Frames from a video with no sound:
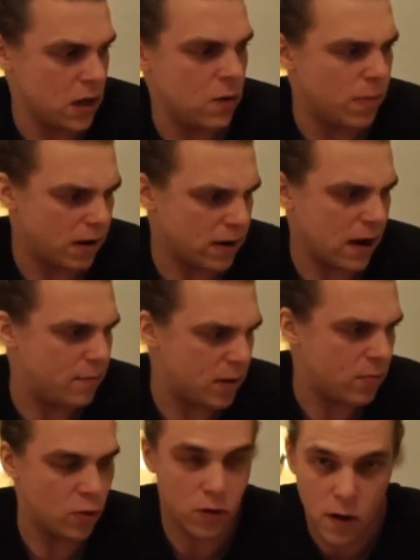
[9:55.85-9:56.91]
Might get a bit
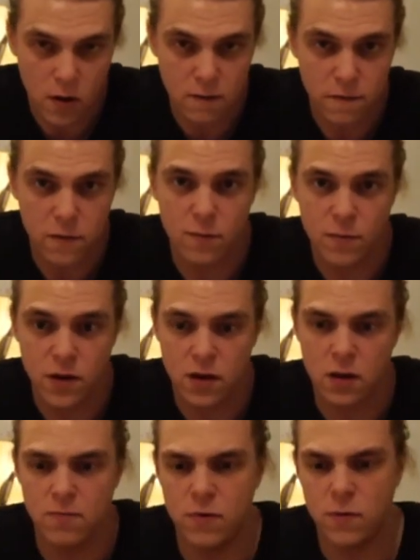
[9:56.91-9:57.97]
more long form with
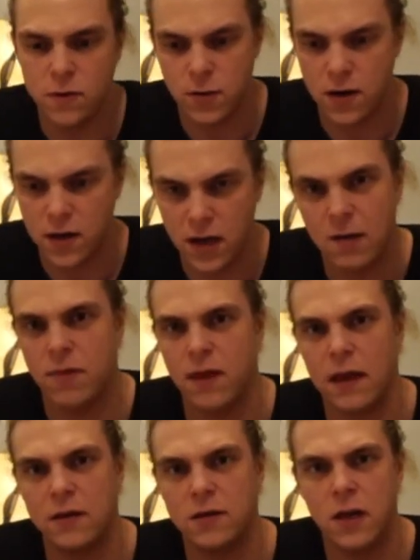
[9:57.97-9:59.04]
them, but we're trying to keep
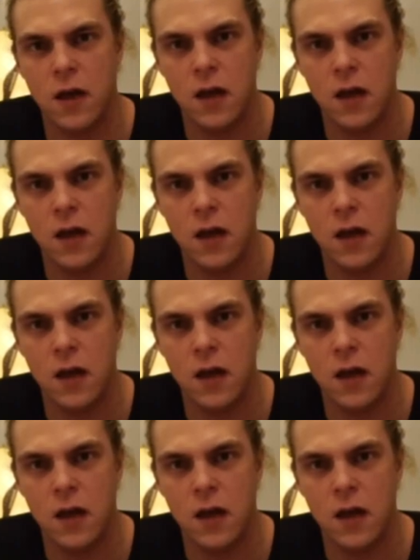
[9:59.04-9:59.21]
things